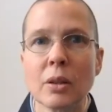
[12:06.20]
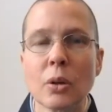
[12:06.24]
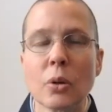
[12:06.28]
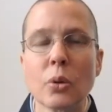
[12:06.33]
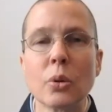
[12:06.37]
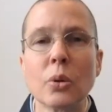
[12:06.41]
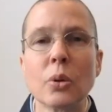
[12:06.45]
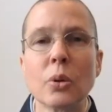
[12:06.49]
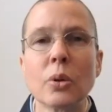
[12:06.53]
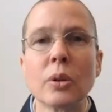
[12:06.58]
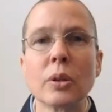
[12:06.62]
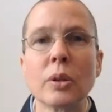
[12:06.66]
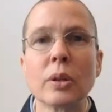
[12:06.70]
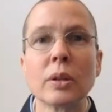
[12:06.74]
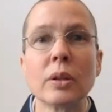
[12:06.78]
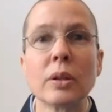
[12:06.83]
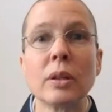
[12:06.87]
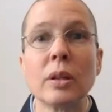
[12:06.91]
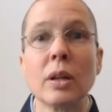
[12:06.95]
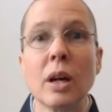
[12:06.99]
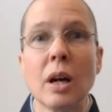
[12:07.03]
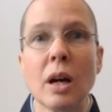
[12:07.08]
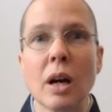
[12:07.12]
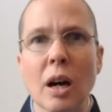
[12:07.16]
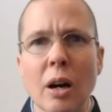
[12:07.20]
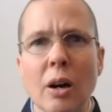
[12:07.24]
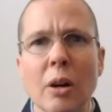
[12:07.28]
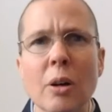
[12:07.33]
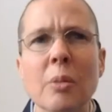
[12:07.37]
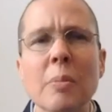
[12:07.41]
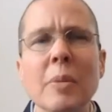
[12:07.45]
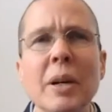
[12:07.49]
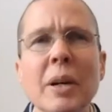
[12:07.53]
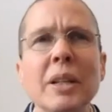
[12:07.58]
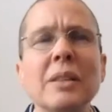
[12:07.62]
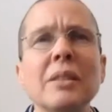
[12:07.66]
Or, oh
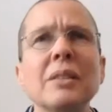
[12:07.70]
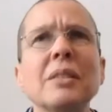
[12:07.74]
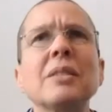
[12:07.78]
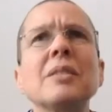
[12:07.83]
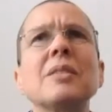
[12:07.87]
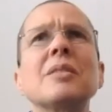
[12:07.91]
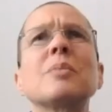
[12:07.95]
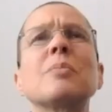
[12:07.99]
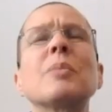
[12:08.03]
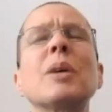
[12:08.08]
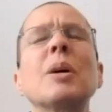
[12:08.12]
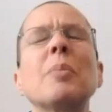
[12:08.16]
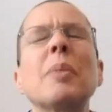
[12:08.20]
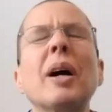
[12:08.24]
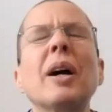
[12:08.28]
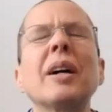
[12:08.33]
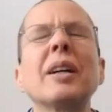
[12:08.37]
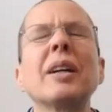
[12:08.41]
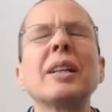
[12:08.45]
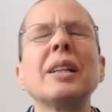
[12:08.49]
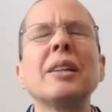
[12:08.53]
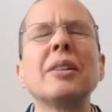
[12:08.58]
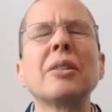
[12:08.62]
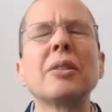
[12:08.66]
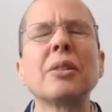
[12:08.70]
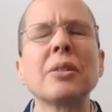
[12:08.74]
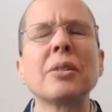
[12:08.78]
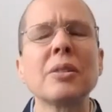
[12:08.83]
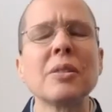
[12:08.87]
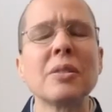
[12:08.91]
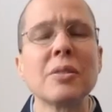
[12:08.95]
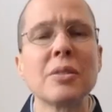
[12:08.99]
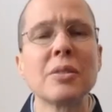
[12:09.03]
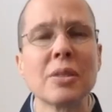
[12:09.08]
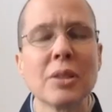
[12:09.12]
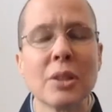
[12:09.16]
my goodness, my body
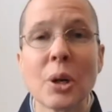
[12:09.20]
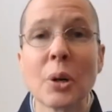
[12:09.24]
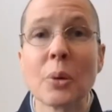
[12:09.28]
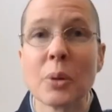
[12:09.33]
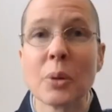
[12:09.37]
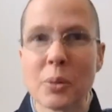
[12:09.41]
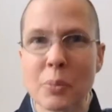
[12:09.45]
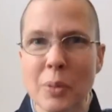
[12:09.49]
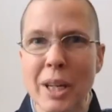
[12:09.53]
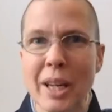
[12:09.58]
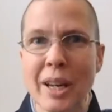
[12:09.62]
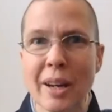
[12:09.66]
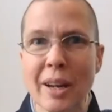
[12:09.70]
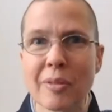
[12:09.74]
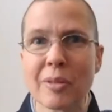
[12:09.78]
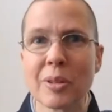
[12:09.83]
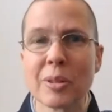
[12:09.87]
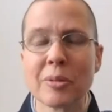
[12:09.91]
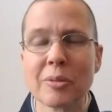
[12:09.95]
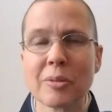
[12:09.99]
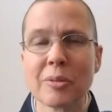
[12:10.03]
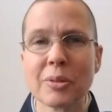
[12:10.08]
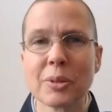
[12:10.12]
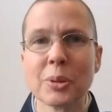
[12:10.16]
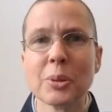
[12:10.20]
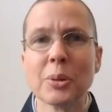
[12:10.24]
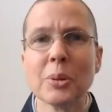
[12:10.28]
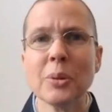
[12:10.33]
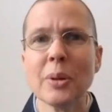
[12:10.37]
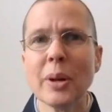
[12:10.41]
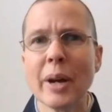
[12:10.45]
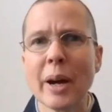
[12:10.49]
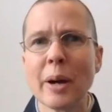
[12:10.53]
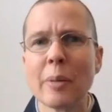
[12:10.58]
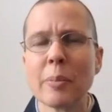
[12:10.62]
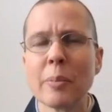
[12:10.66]
hurts. You know, when we have the flu,
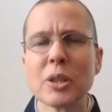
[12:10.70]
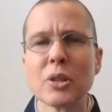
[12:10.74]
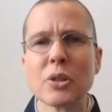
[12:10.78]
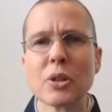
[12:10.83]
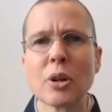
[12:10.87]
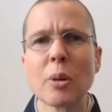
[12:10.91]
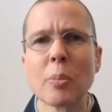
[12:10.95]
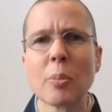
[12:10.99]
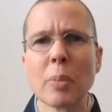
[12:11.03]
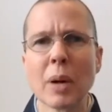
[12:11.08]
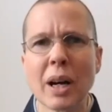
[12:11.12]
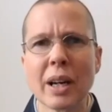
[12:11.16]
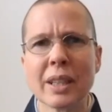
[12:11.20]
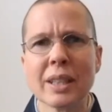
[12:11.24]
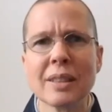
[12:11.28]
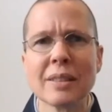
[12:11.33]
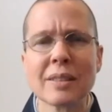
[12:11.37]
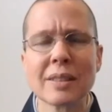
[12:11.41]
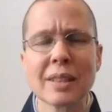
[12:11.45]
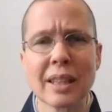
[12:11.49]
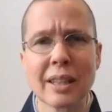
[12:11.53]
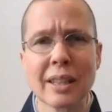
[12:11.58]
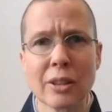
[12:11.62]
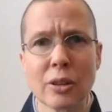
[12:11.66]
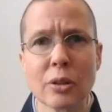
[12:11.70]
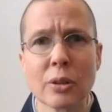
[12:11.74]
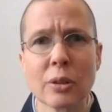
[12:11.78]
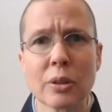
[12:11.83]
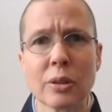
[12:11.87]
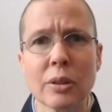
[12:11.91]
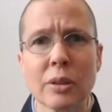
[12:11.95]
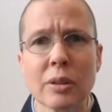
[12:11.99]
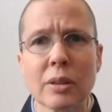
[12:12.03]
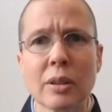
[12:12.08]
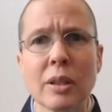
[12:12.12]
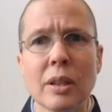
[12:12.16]
how much our bodies can
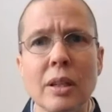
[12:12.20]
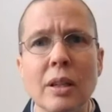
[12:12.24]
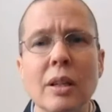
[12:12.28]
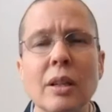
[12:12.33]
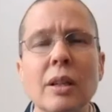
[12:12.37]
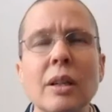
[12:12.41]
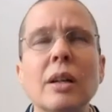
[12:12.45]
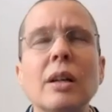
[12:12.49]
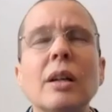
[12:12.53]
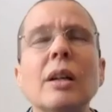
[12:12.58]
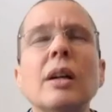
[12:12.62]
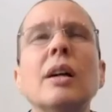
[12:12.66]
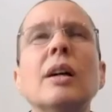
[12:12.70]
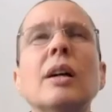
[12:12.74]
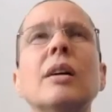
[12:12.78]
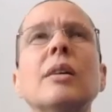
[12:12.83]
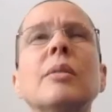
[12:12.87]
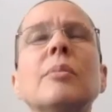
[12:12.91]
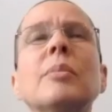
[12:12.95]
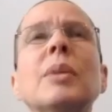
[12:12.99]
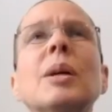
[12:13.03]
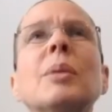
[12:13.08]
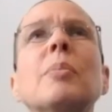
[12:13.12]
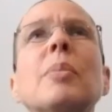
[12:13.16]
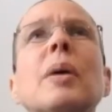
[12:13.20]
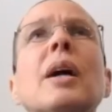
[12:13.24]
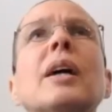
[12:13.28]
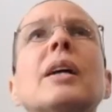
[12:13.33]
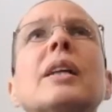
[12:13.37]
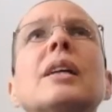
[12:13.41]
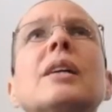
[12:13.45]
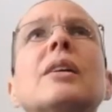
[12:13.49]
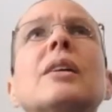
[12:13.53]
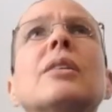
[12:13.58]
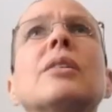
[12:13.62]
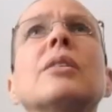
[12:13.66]
hurt. Oh, my
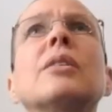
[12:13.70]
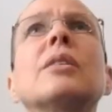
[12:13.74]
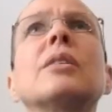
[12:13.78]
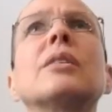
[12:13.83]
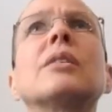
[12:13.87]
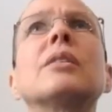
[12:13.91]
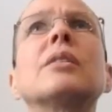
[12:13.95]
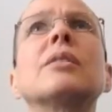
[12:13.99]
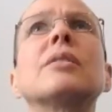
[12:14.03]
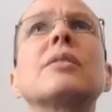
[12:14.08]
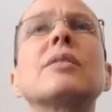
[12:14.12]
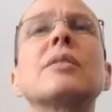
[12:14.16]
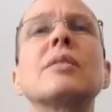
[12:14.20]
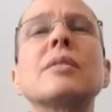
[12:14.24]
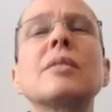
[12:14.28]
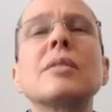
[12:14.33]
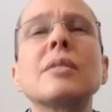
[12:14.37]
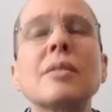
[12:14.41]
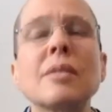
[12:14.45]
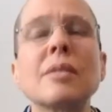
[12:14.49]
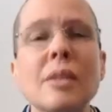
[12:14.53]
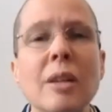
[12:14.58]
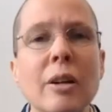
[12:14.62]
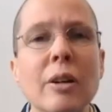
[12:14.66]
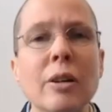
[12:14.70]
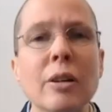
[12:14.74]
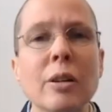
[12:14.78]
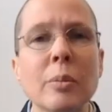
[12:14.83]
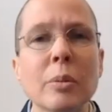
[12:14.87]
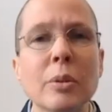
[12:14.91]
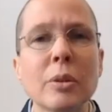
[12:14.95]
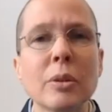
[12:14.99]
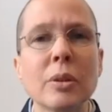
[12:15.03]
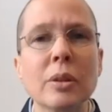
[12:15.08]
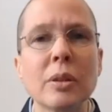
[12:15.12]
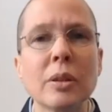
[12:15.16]
body hurts. This is
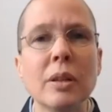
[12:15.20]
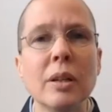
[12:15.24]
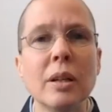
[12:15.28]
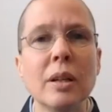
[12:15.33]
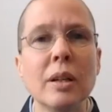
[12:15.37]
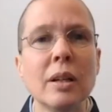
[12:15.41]
terrible.